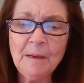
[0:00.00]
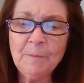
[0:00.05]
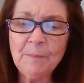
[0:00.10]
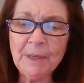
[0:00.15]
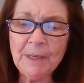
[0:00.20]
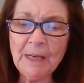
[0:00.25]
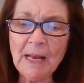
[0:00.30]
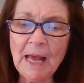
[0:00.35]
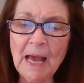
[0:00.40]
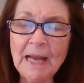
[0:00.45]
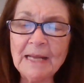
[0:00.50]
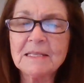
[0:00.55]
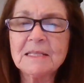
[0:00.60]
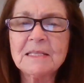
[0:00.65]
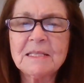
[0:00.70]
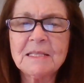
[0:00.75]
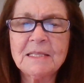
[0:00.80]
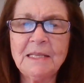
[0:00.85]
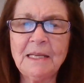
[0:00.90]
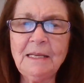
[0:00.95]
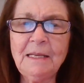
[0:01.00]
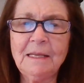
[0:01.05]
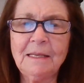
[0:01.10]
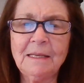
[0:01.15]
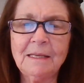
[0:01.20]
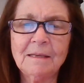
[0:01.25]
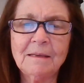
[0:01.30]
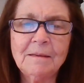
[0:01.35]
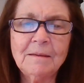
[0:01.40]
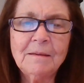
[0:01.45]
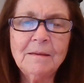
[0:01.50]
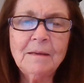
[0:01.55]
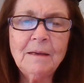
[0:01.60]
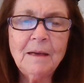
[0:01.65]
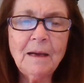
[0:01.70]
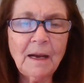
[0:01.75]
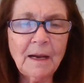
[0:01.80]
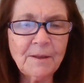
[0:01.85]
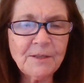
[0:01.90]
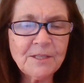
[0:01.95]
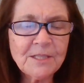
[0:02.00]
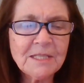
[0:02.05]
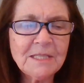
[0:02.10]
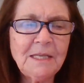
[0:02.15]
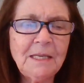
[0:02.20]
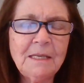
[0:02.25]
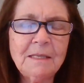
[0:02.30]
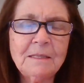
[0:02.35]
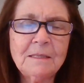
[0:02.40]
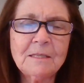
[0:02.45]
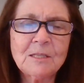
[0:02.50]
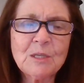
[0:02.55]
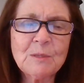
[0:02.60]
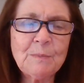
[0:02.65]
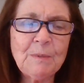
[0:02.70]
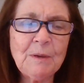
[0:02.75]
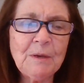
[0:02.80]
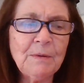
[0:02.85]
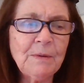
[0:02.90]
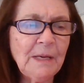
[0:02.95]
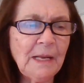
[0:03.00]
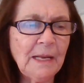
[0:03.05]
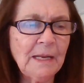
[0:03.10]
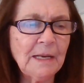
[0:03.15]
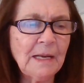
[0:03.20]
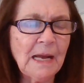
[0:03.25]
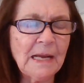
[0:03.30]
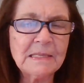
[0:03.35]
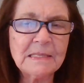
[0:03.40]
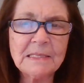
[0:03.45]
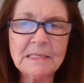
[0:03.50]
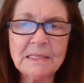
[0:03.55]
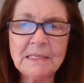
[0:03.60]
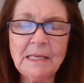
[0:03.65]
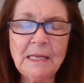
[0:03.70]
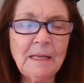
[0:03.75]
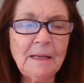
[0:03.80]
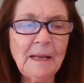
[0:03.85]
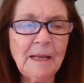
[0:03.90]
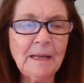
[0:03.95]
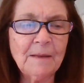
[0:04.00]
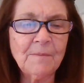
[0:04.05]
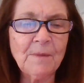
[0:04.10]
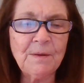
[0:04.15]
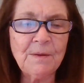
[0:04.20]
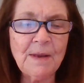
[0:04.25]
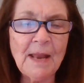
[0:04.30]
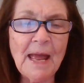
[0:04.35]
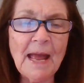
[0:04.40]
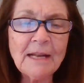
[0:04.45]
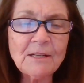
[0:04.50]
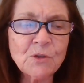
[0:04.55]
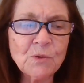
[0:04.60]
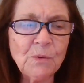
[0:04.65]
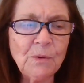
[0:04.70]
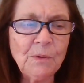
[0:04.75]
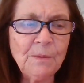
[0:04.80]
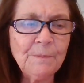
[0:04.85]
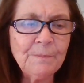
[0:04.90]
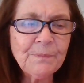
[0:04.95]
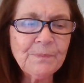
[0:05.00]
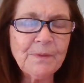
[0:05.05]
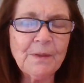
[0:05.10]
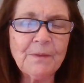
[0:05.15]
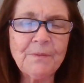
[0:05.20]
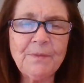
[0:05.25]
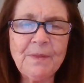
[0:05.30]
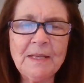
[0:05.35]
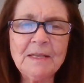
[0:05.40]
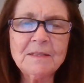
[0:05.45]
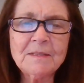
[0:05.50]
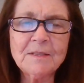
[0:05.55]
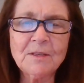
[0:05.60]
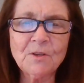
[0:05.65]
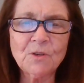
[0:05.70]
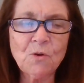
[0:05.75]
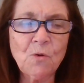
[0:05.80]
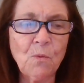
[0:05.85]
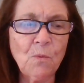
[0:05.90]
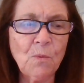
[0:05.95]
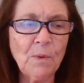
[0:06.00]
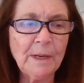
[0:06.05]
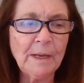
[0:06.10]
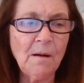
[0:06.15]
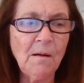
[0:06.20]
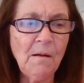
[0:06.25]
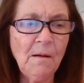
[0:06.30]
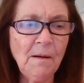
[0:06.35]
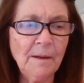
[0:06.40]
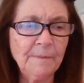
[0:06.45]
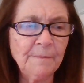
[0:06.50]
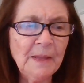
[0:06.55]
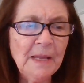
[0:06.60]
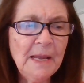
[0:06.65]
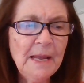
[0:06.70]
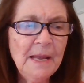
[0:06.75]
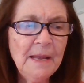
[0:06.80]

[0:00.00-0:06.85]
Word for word: But I see, I see in the spirit, and I see in the natural the things that are going on.